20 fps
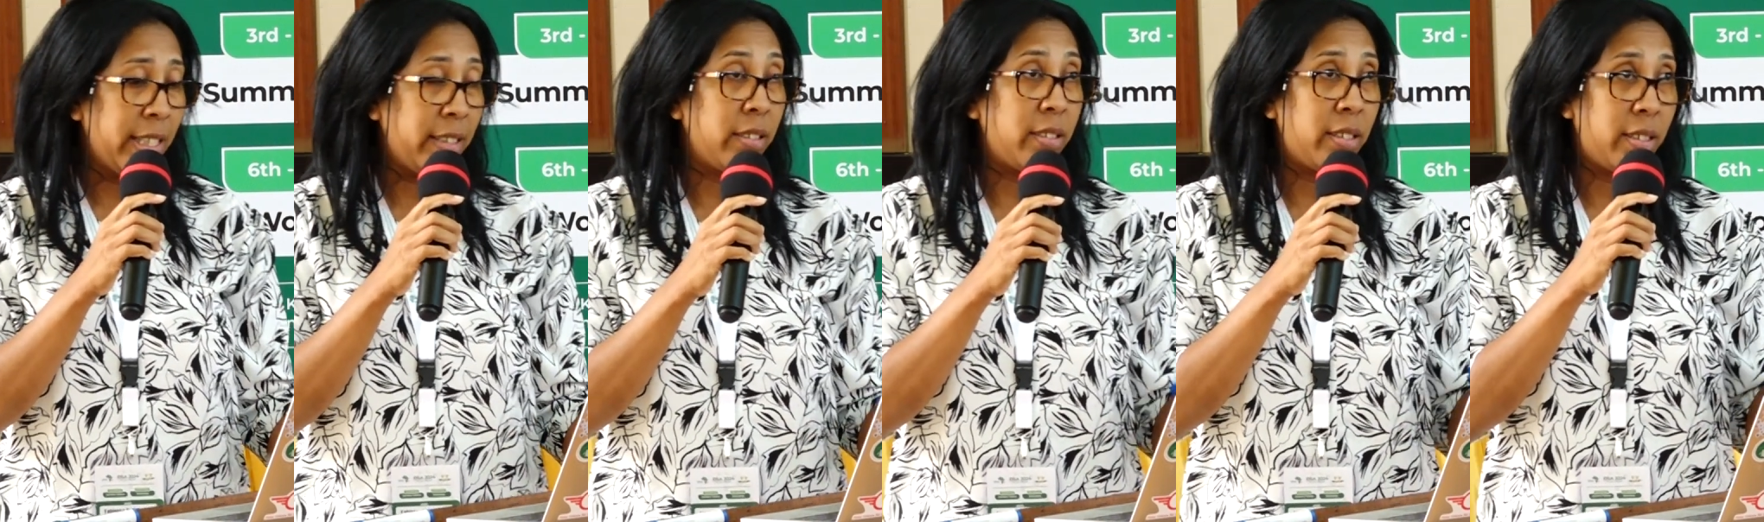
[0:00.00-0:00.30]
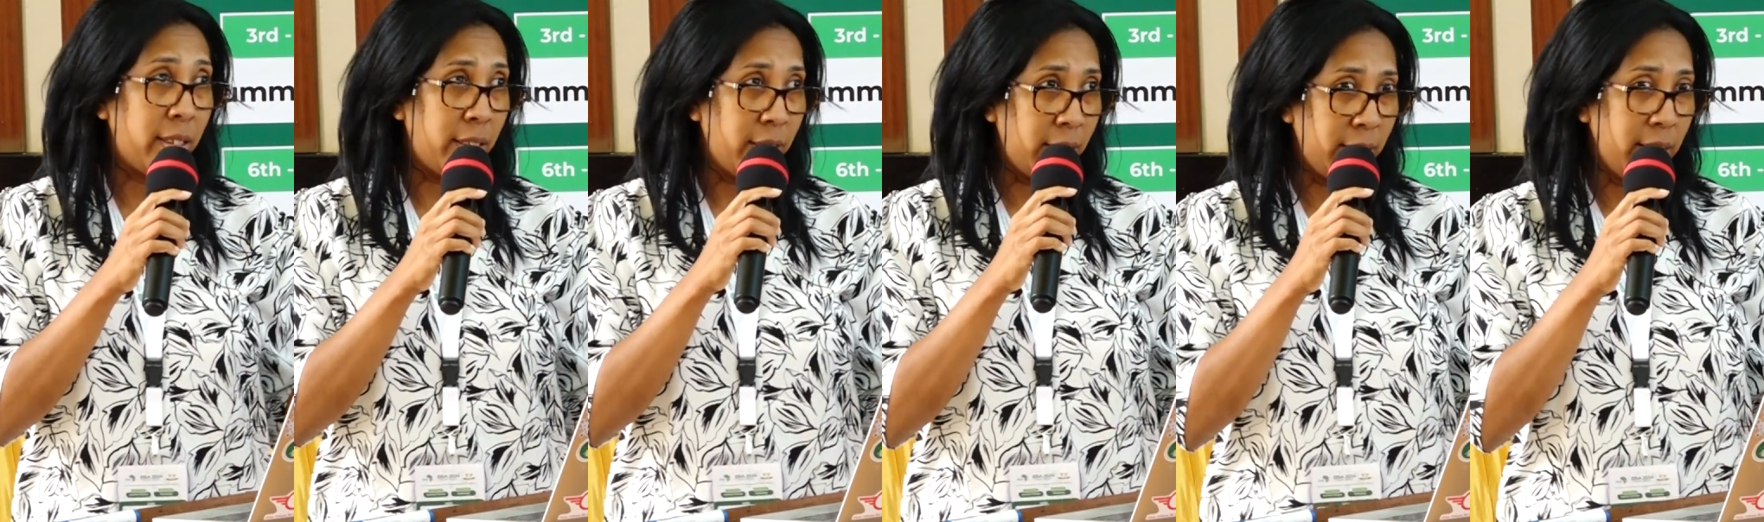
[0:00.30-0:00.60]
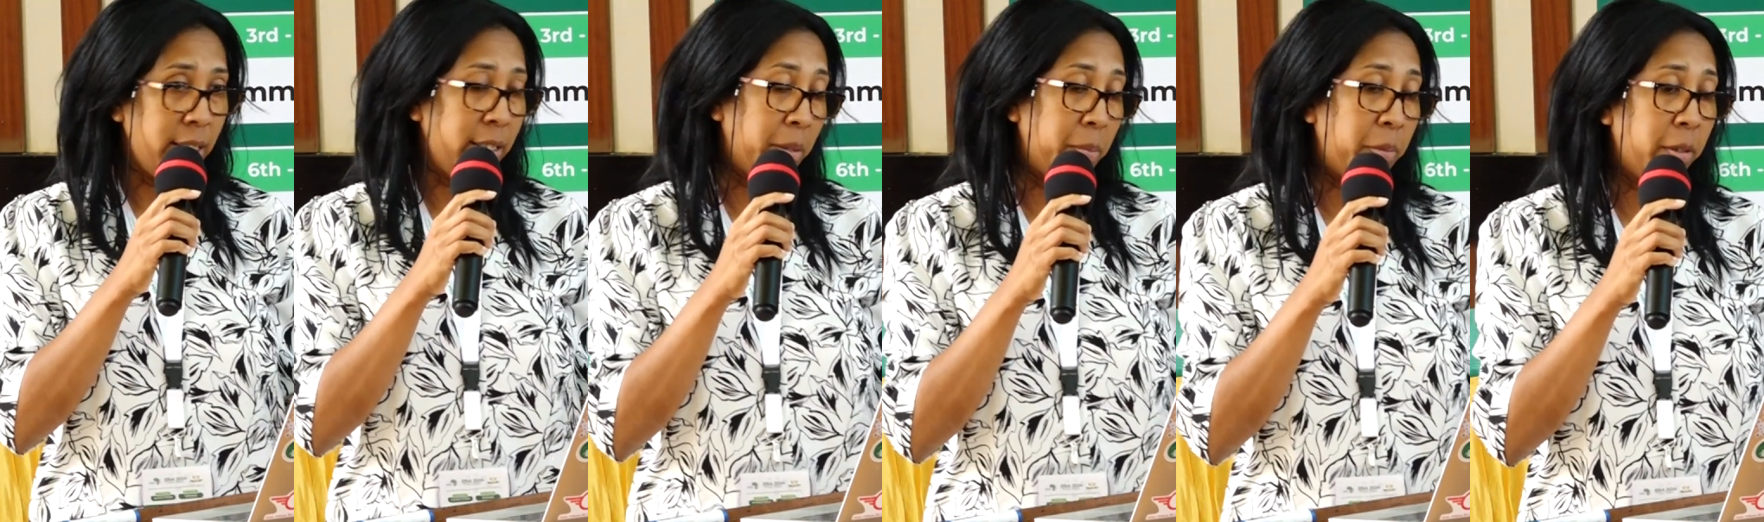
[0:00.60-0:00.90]

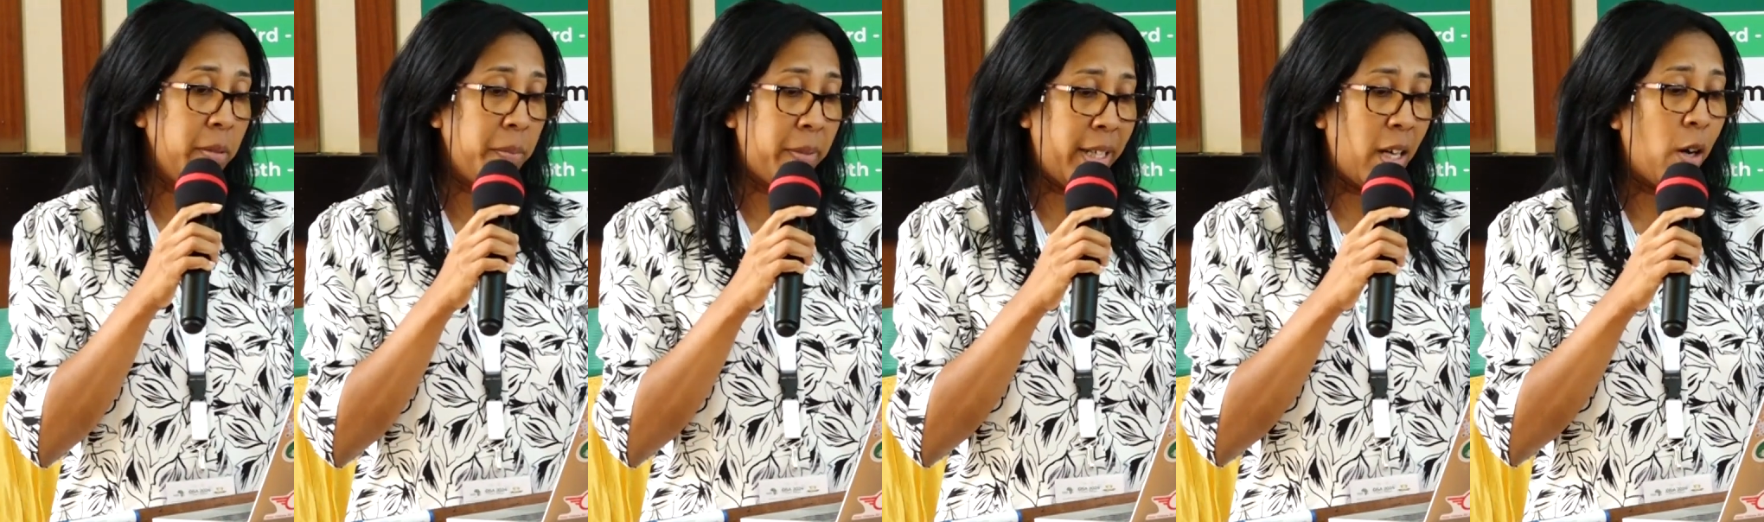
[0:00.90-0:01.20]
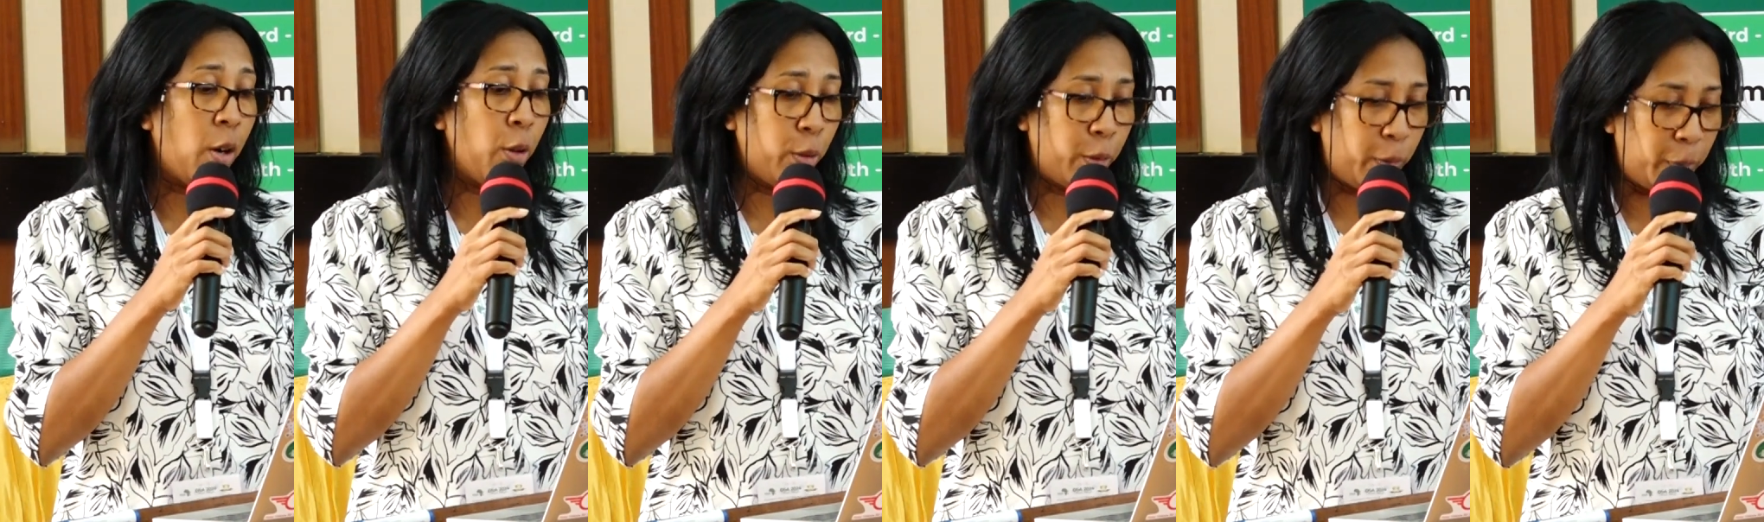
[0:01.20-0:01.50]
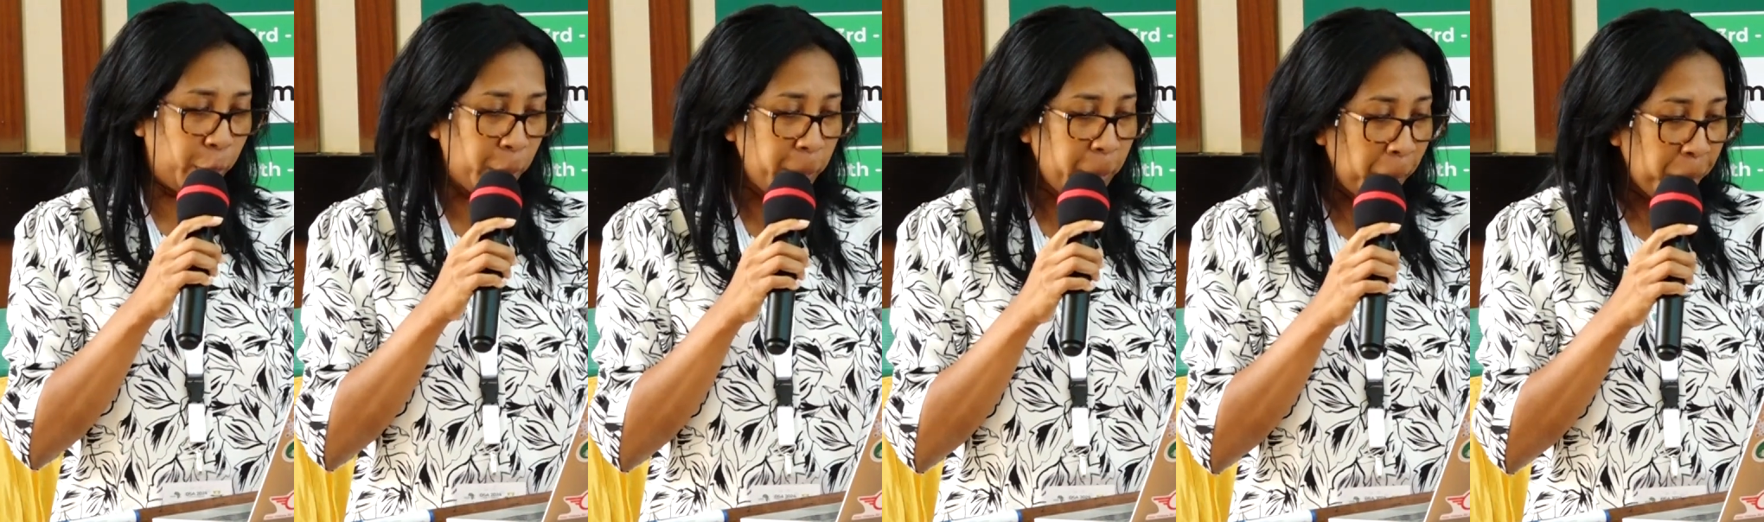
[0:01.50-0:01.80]
understandable by all of
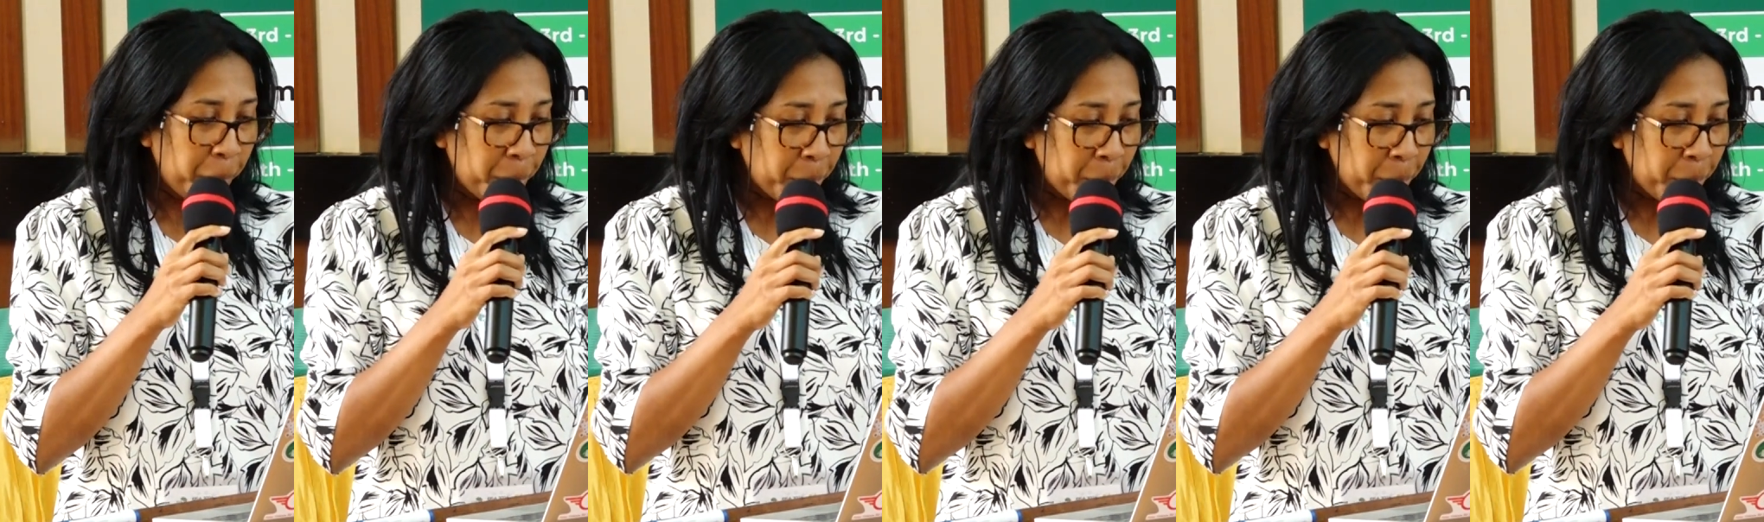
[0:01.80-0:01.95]
you.